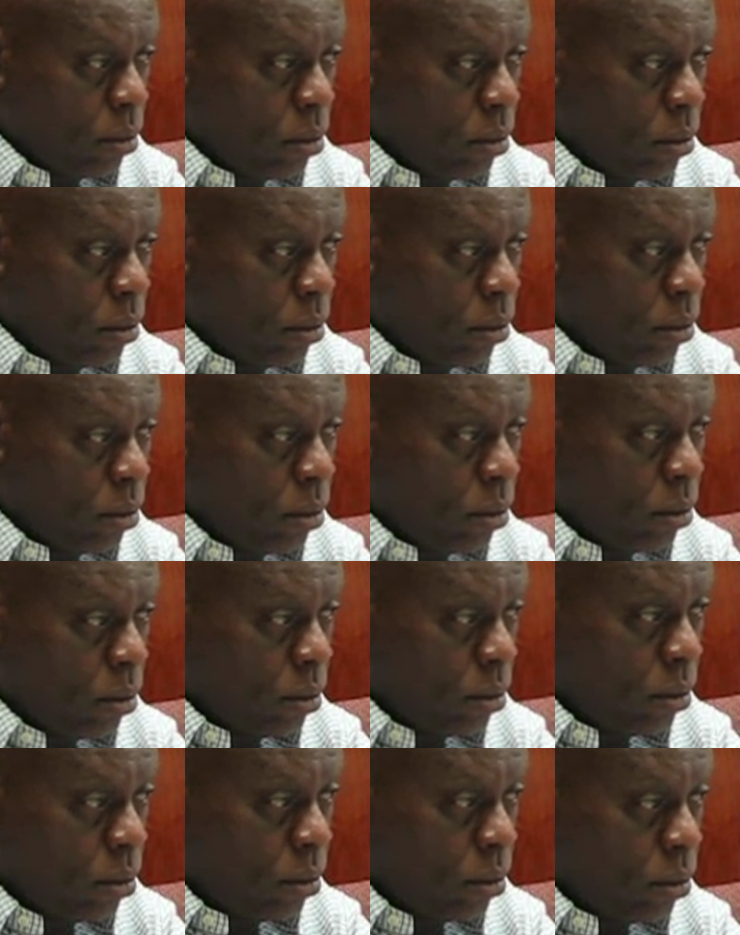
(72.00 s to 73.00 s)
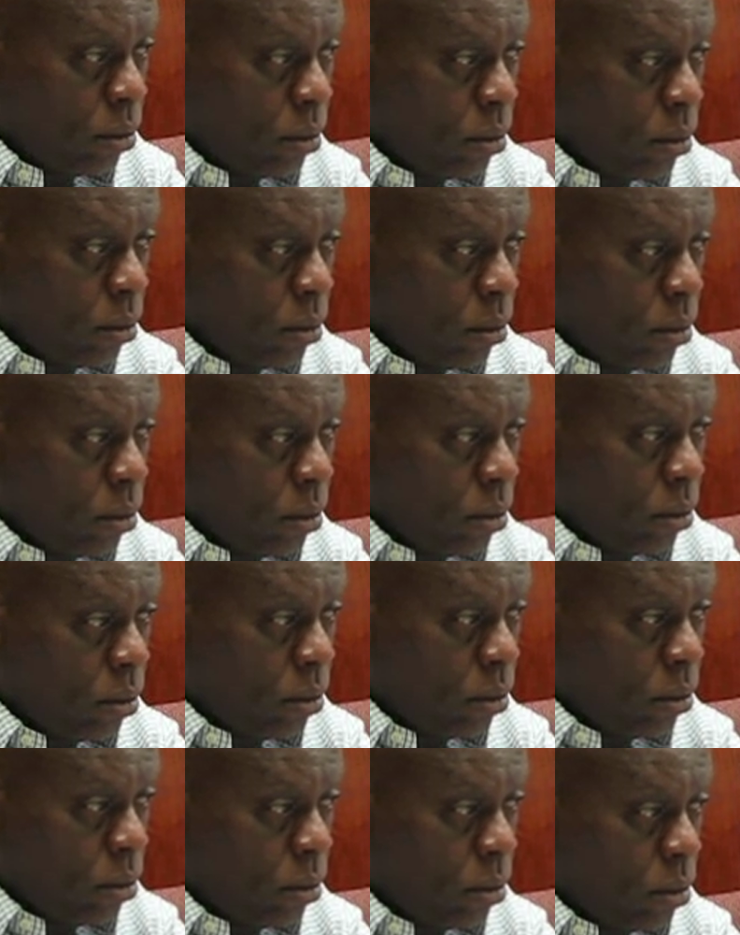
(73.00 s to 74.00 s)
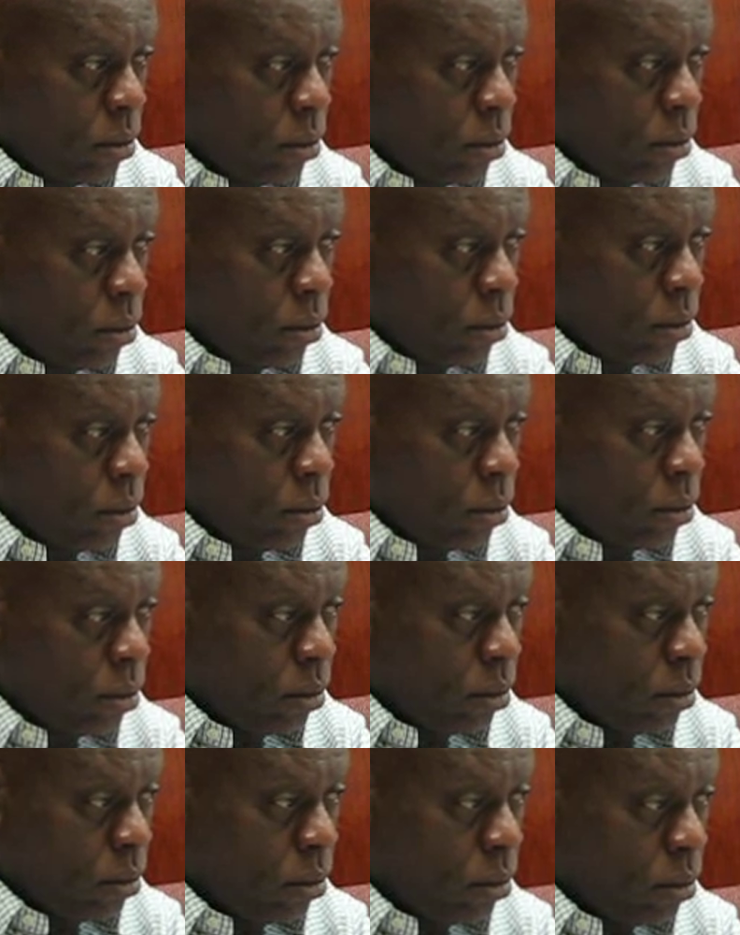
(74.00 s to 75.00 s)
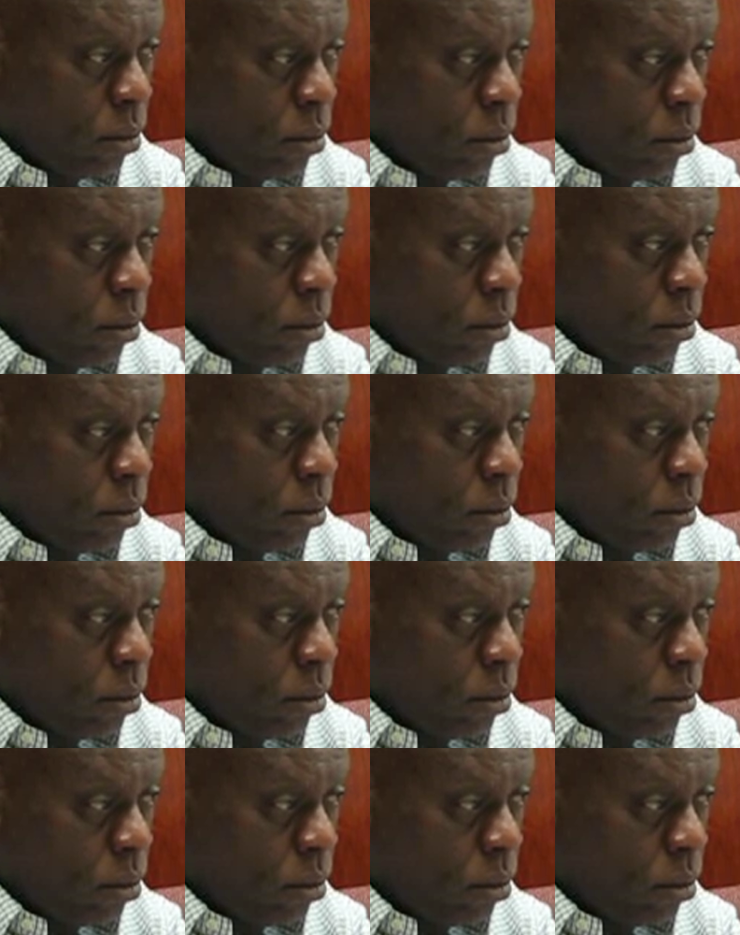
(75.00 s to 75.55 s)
(not speaking)